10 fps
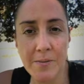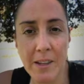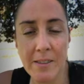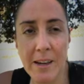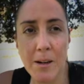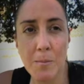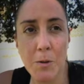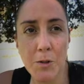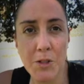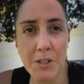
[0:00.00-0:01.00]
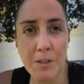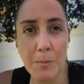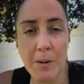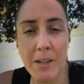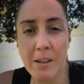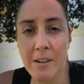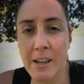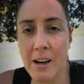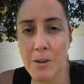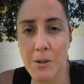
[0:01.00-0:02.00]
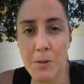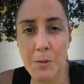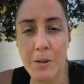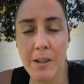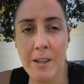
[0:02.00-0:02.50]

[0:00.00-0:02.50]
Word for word: and that emotion, depending on how you